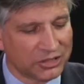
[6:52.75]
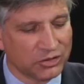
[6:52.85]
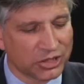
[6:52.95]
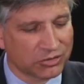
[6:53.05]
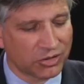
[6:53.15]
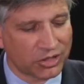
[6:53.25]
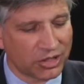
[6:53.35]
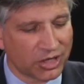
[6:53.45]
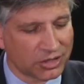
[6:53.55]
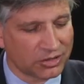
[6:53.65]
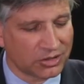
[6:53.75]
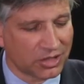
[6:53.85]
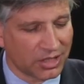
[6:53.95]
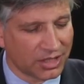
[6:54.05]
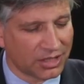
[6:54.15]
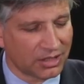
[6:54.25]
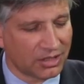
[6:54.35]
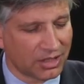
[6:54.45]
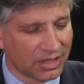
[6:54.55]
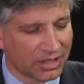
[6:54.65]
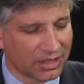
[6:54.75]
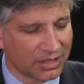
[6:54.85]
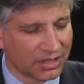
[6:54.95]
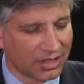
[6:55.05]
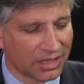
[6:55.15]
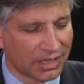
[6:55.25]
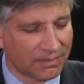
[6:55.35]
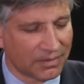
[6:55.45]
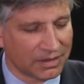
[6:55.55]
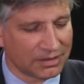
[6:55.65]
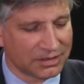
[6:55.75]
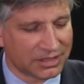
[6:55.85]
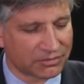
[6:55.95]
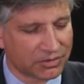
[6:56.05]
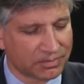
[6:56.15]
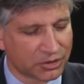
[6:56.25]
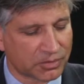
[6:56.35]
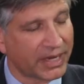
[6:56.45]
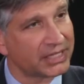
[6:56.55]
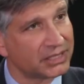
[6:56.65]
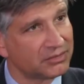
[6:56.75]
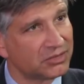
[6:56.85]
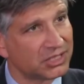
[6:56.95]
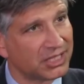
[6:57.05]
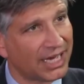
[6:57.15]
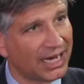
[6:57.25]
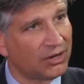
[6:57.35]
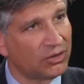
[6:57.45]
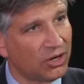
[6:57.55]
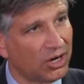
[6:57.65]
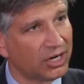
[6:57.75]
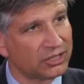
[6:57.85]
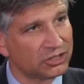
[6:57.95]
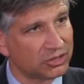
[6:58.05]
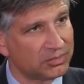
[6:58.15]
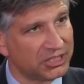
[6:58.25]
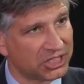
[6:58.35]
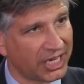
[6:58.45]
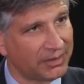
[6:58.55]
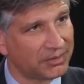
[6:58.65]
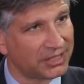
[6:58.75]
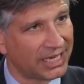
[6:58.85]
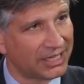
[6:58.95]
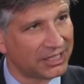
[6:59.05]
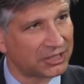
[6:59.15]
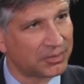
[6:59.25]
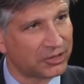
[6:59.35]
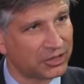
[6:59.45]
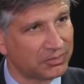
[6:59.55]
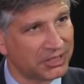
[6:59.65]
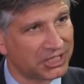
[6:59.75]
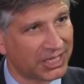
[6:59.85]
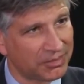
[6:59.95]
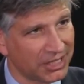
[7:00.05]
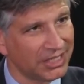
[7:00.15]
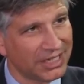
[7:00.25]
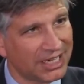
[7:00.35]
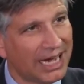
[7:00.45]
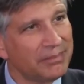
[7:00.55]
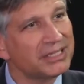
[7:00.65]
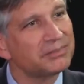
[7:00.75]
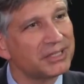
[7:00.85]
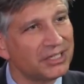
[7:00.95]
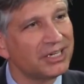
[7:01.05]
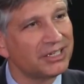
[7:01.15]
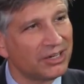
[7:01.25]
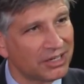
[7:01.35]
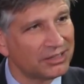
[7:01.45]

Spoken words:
And you just wrote an article on different perspectives and how art should be shaped and how the experience should be shaped. Comment a bit on